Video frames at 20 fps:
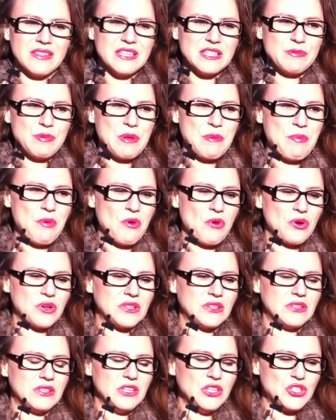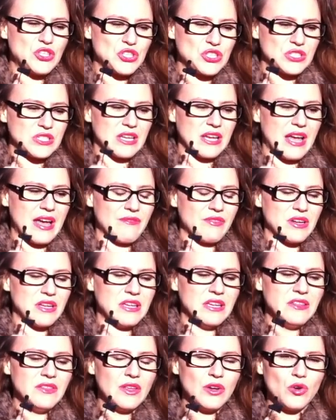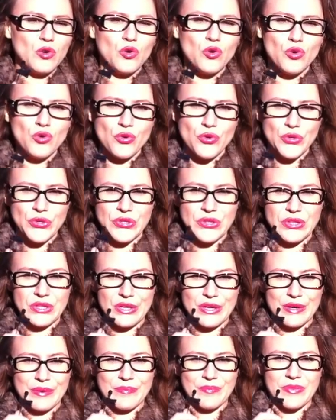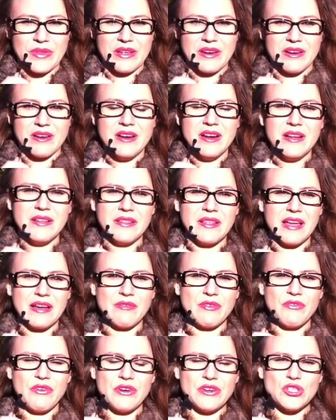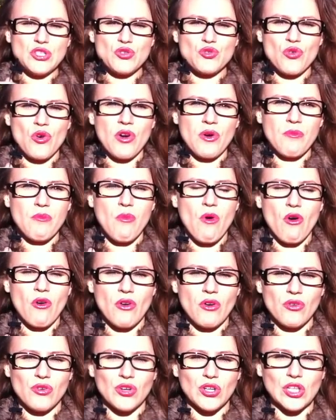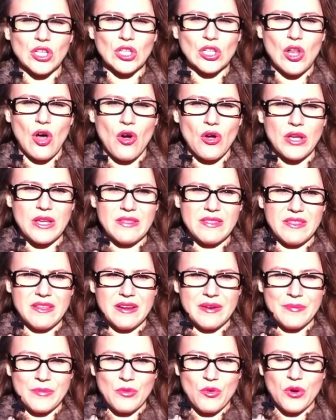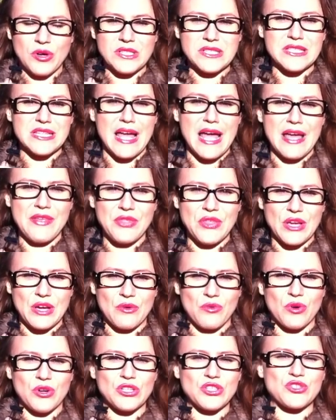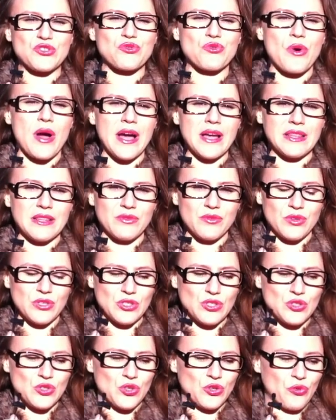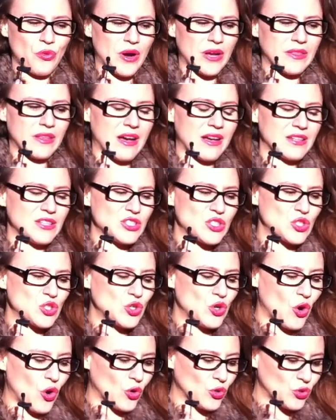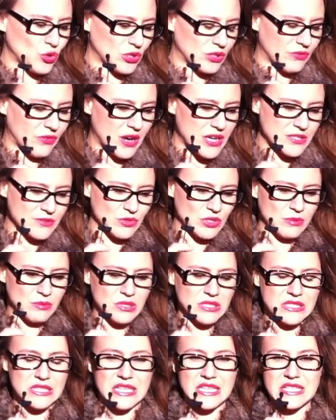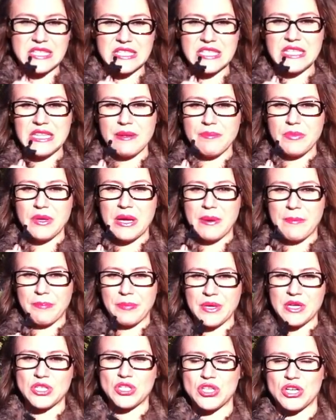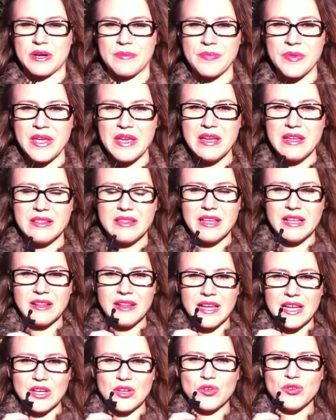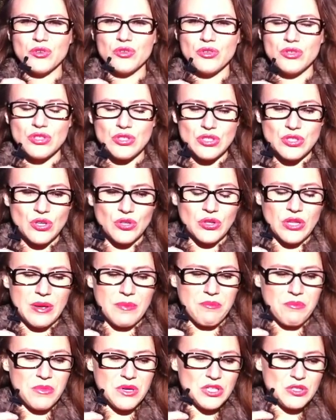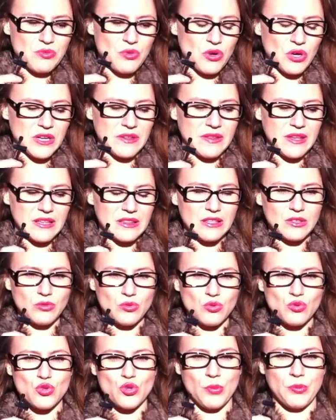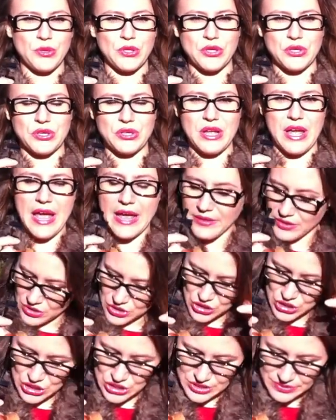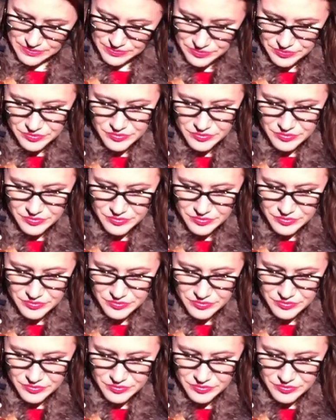These people are teachers. They have an inner guru in them. They have a very strong moral clock in them. What is ethical, what is right and what is not right. Others go to advise for them because they see the bigger picture. They're like gurus, you know. They're much more connected to Jupiter energies.